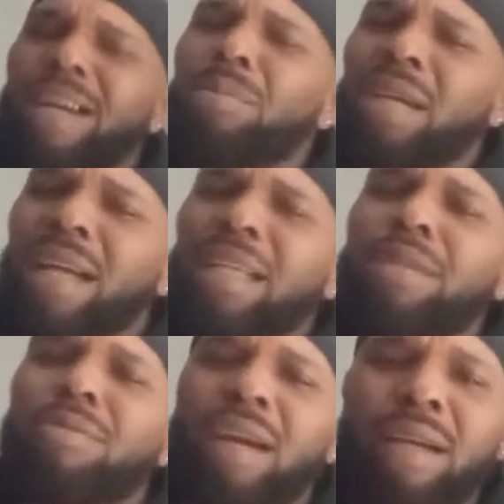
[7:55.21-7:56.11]
taught me how to
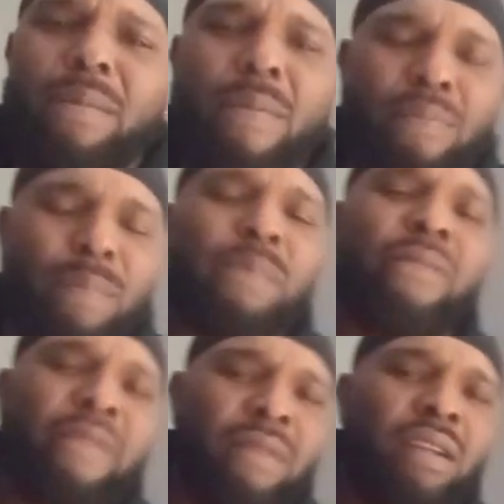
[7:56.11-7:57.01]
eat right.
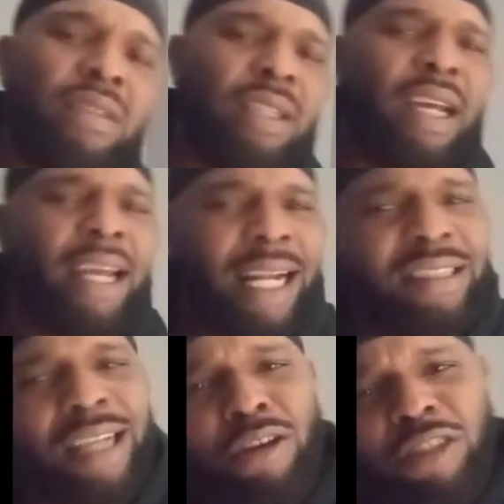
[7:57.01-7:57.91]
And I
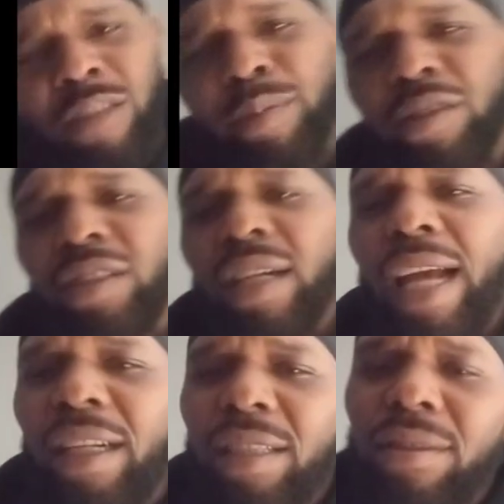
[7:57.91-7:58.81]
taught her
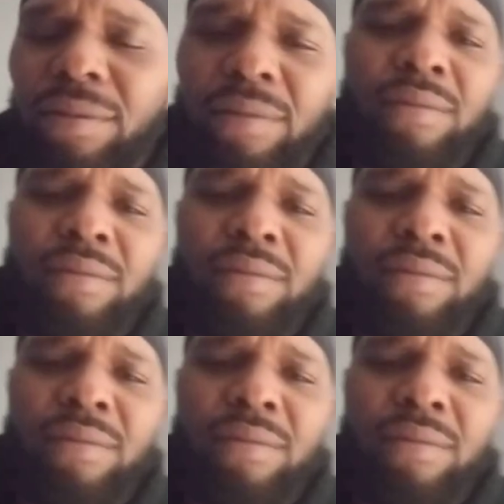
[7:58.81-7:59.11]
spirituality.